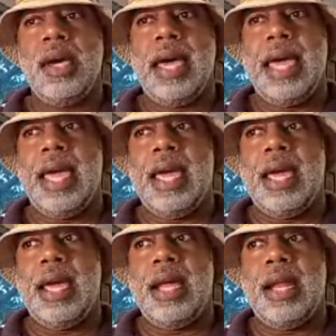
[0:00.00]

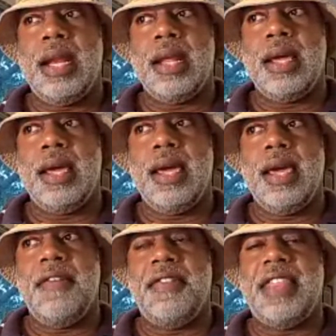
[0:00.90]
and
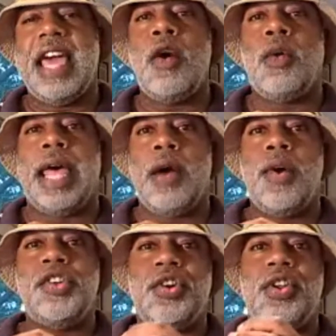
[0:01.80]
if they don't like
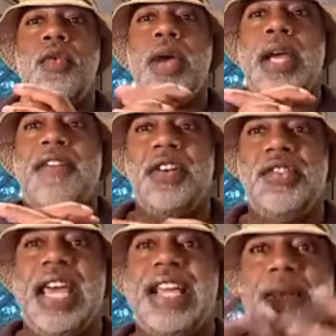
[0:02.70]
what you're doing, if you're
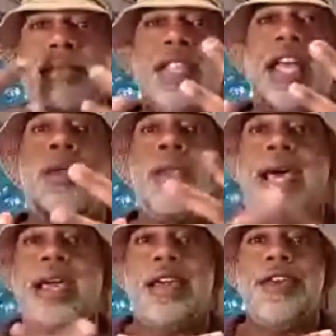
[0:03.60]
saying something they don't like,